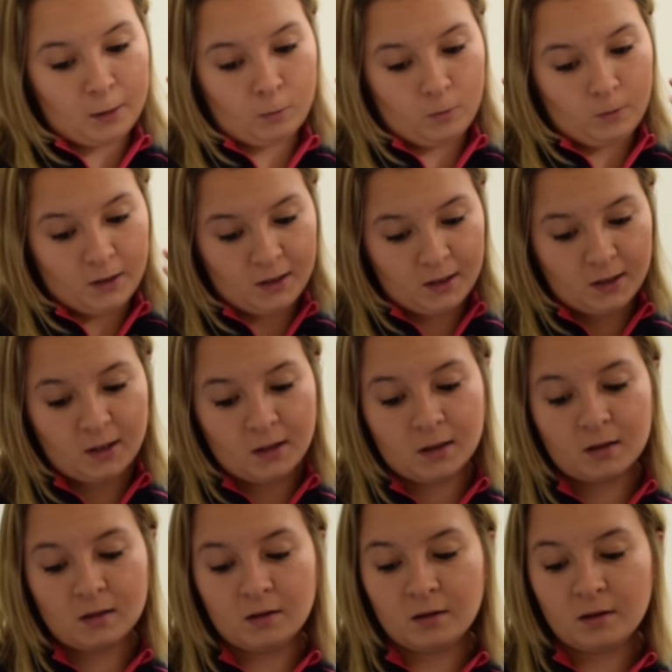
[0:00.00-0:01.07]
week
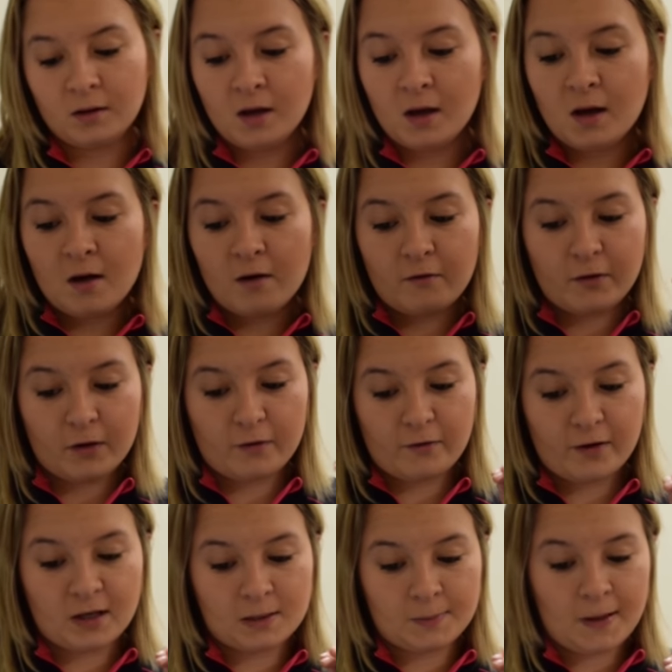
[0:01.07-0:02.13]
for the
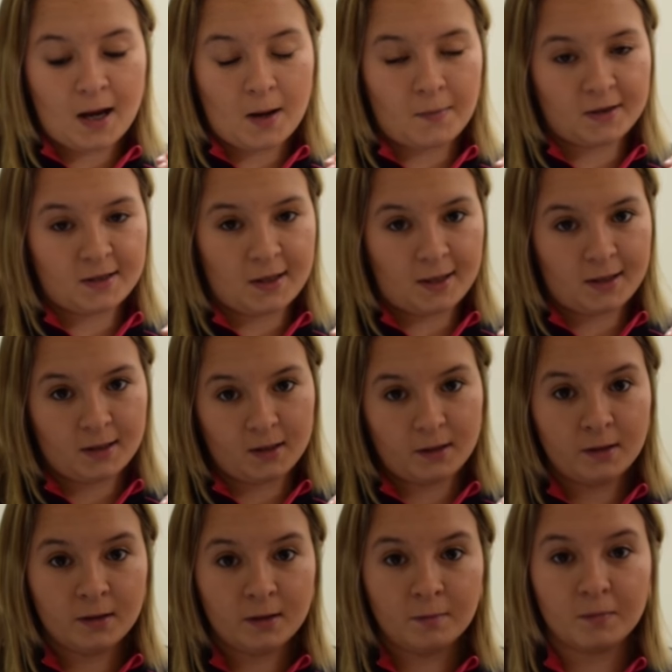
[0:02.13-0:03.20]
first part of my diet,
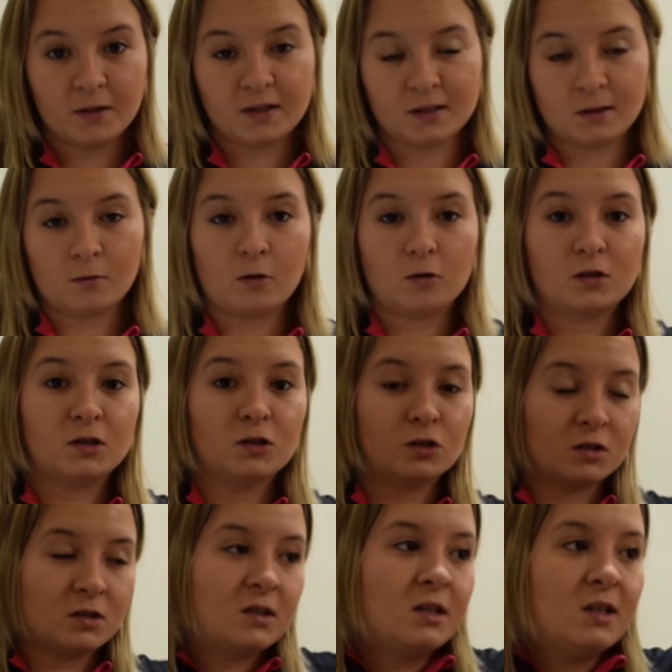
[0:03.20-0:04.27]
because I want to
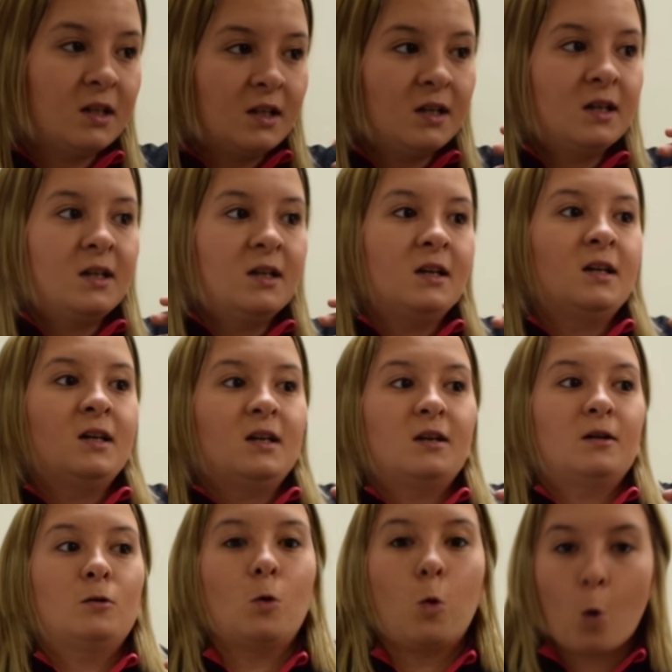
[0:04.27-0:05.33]
just
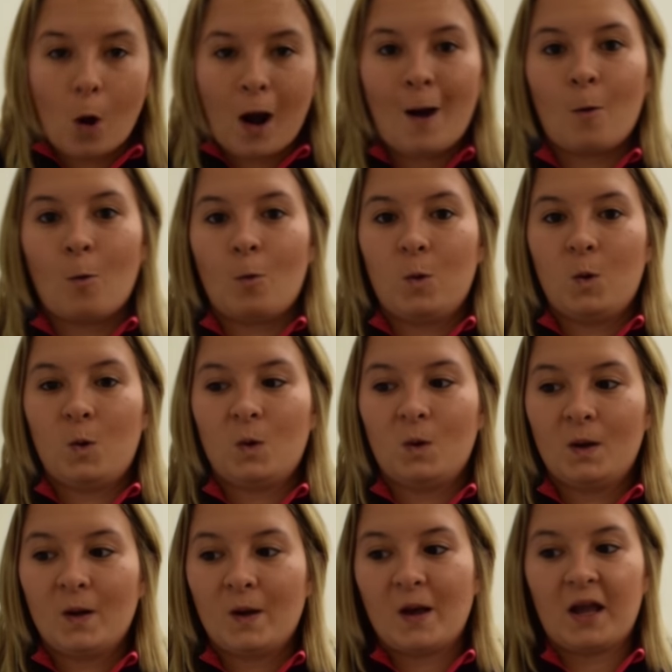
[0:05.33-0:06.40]
cut out
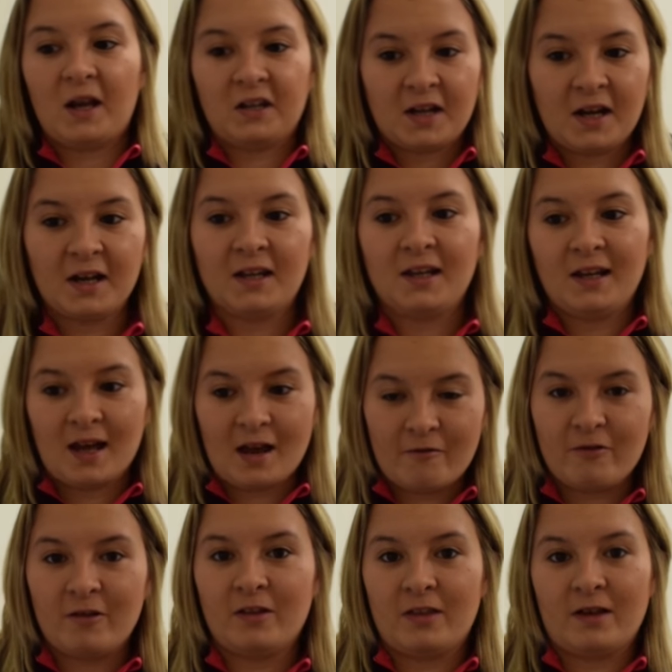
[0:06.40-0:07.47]
entirely
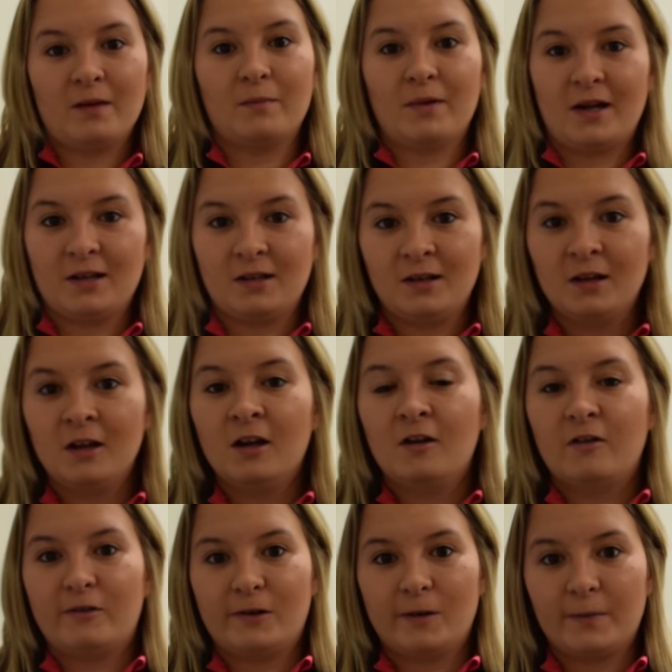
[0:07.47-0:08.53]
everything bad
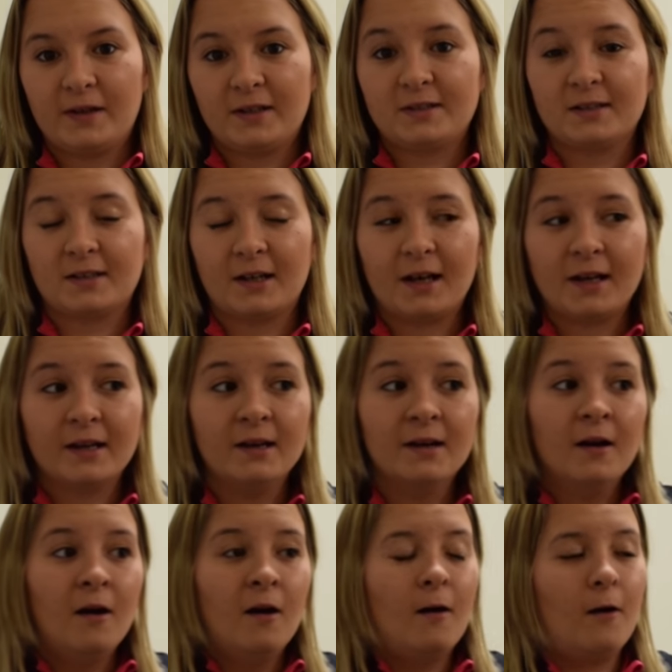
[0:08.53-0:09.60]
for a bit, okay?
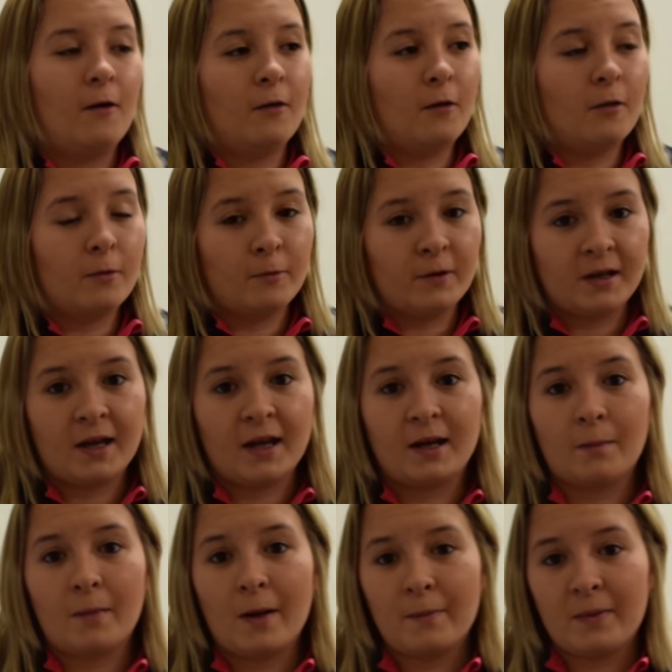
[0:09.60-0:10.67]
Although on the weekend I
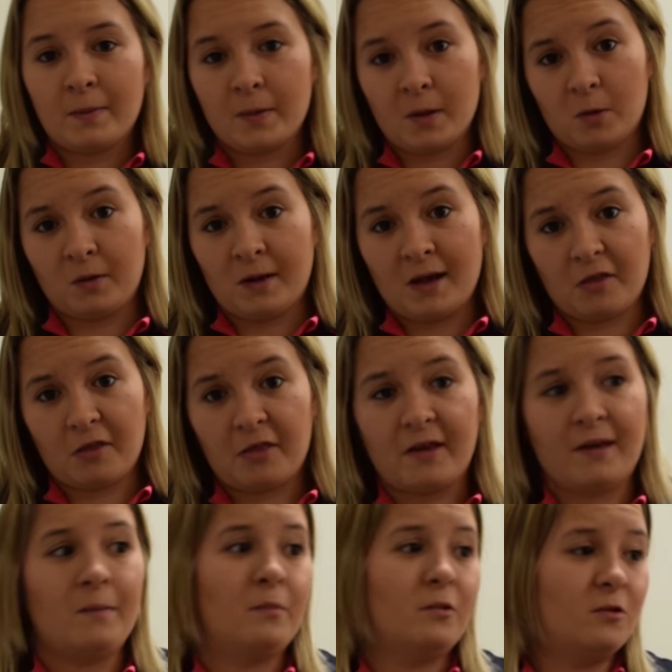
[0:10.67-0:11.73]
might be a bit
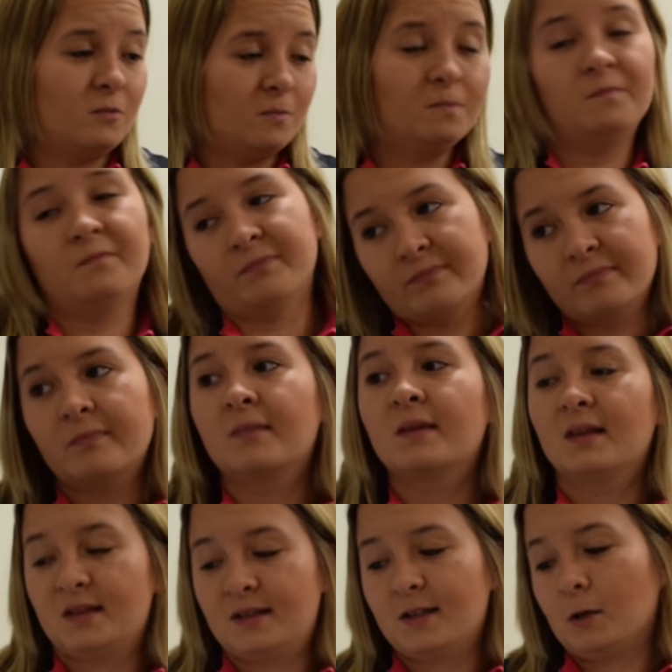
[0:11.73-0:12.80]
unhealthy, but
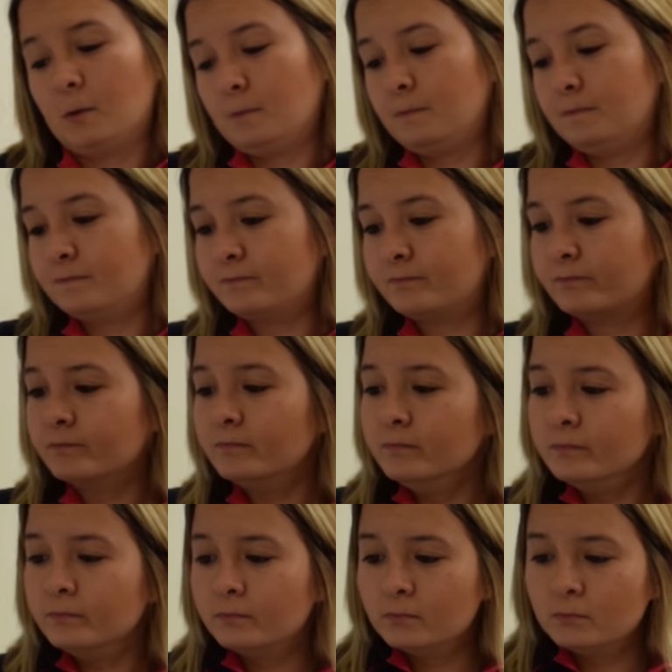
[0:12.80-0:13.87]
still.
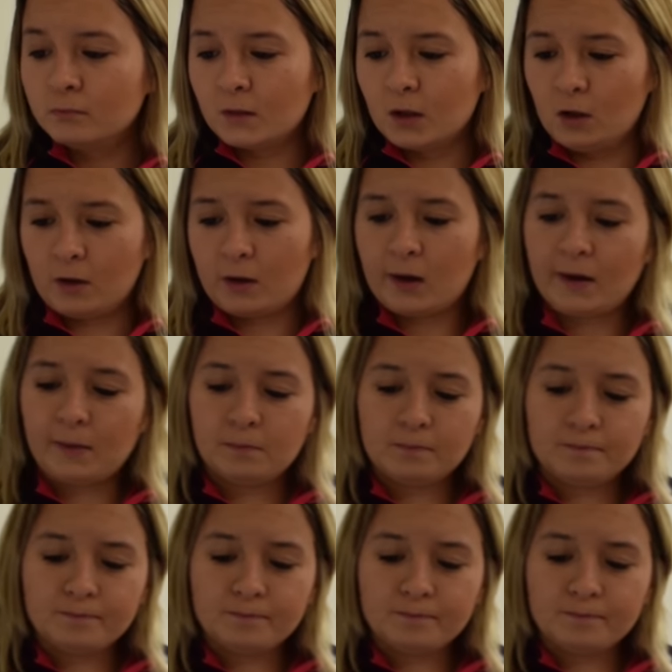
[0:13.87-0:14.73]
Okay?